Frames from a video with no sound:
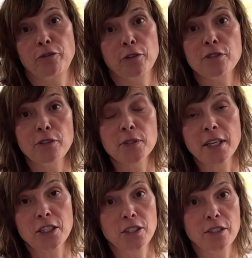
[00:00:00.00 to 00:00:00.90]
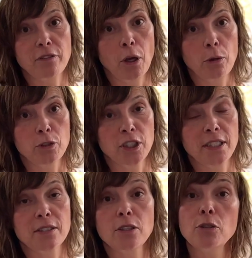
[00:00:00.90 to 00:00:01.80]
first few sessions of
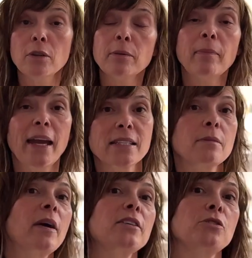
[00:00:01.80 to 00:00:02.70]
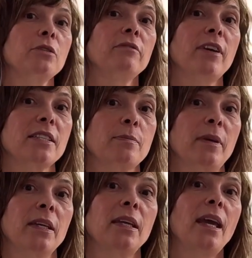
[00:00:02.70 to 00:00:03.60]
coaching so you can maximize your
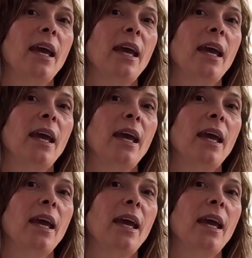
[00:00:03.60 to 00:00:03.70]
investment